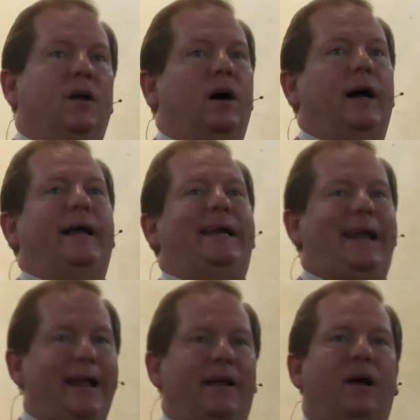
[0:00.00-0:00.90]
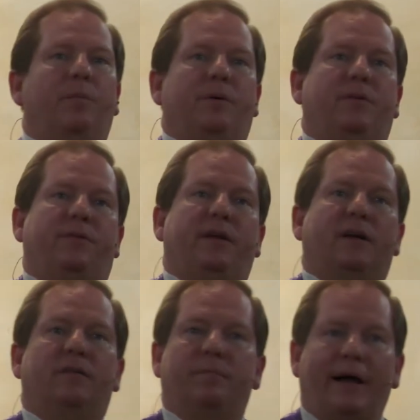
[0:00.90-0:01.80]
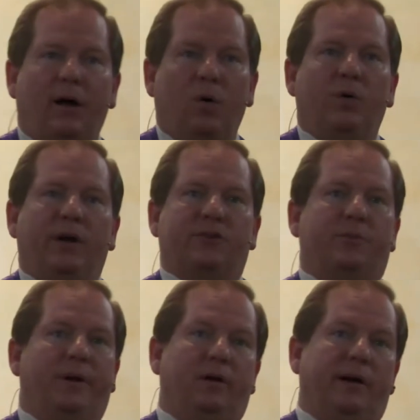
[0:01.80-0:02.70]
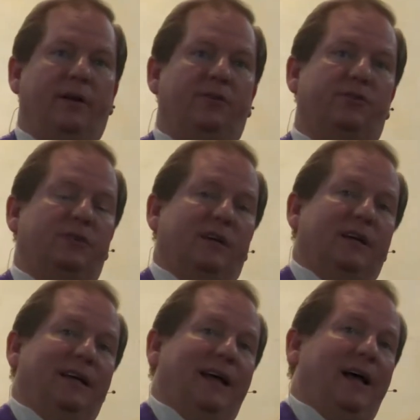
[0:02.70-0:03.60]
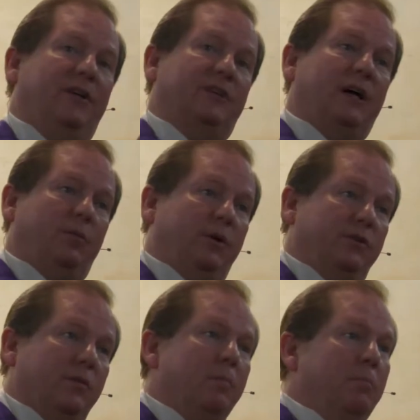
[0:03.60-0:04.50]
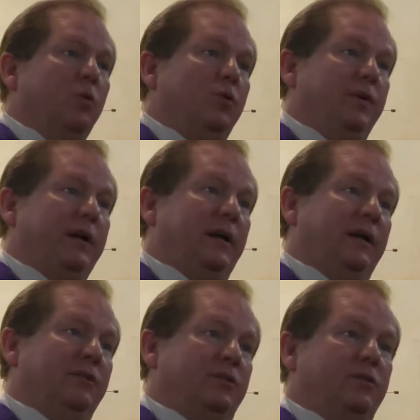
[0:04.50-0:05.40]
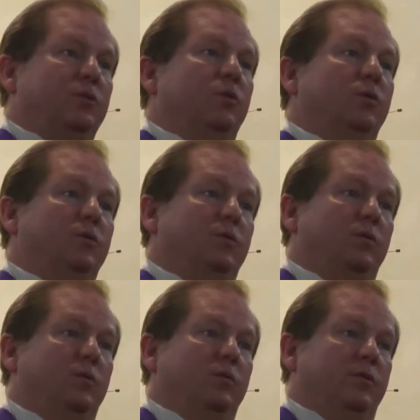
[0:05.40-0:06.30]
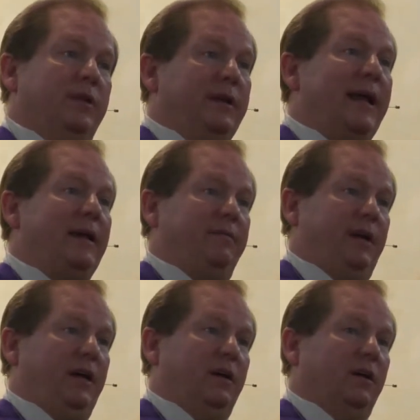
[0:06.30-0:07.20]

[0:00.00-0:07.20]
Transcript: I can't help but to think of my own experience as I was moving into the Navy.